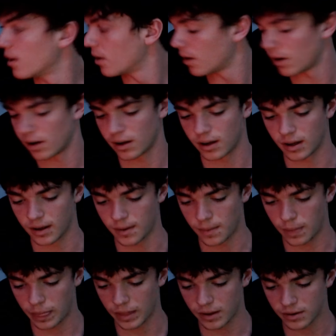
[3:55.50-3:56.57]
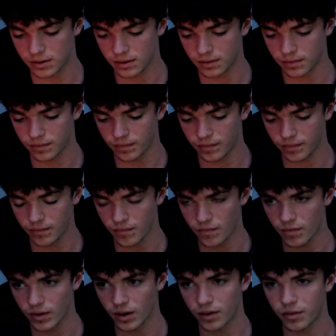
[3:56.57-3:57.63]
What
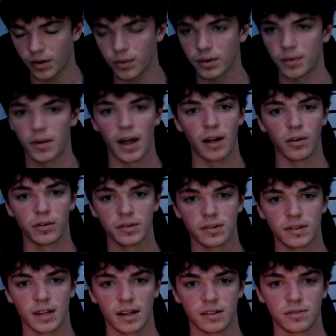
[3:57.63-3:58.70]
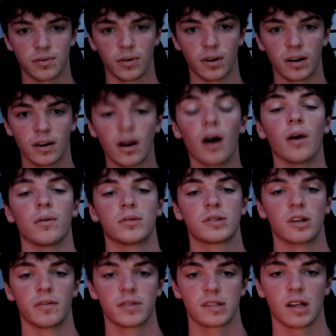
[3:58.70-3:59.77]
the L stands for? Oh,
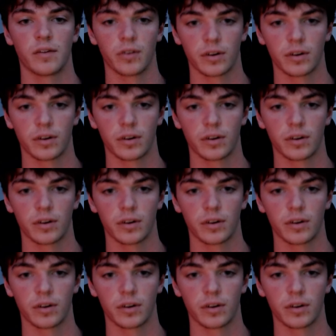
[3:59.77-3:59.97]
service level